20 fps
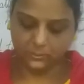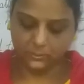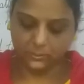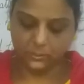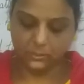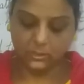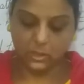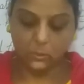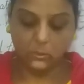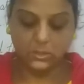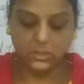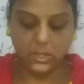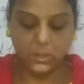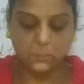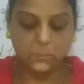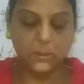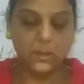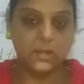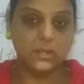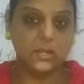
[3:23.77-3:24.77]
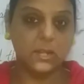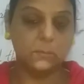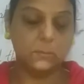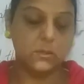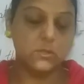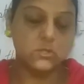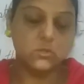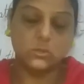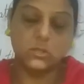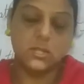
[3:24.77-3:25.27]
Now deeper and
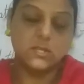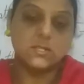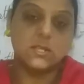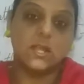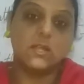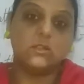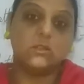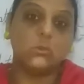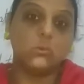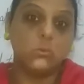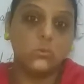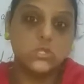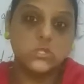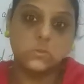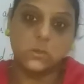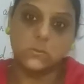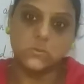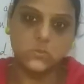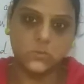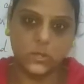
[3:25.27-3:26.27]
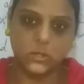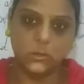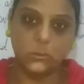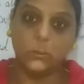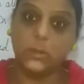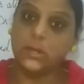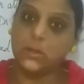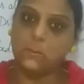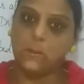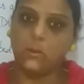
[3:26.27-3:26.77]
deeper. So there's like the goosebumps when you
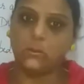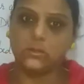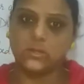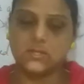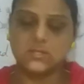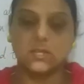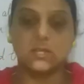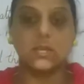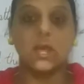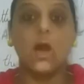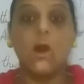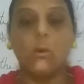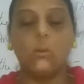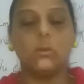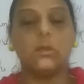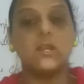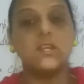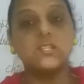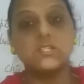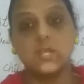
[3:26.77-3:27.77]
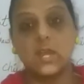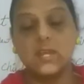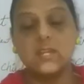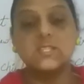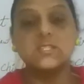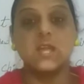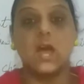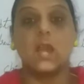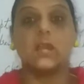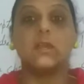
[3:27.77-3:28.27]
read about this, that how the child
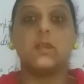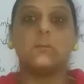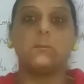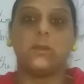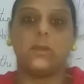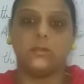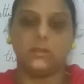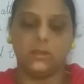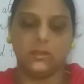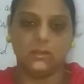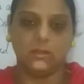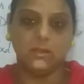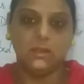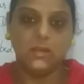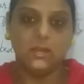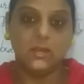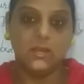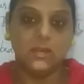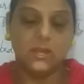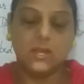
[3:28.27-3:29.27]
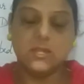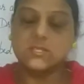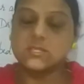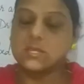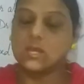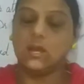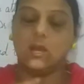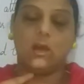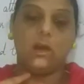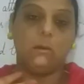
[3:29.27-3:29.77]
started breathing. It's
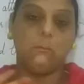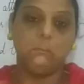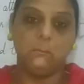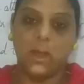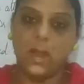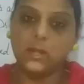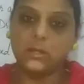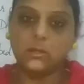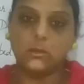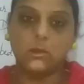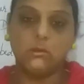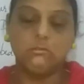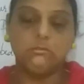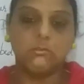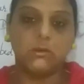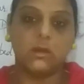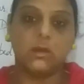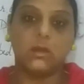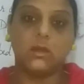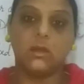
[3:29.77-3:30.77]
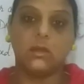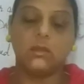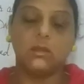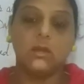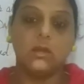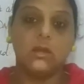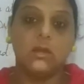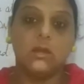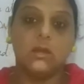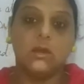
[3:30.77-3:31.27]
a matter of
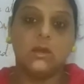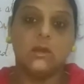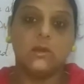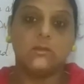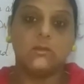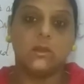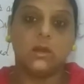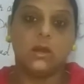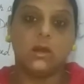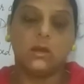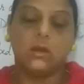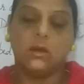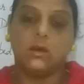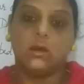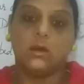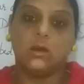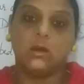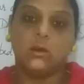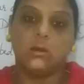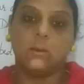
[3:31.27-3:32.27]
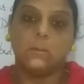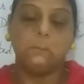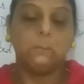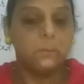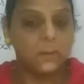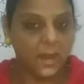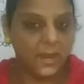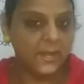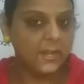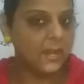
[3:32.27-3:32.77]

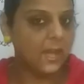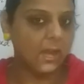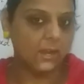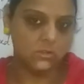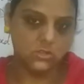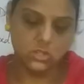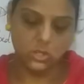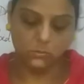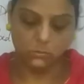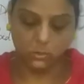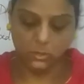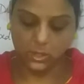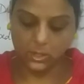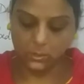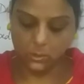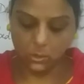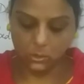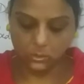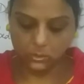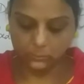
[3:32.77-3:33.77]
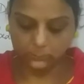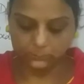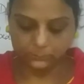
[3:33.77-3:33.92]
pride actually for that doctor.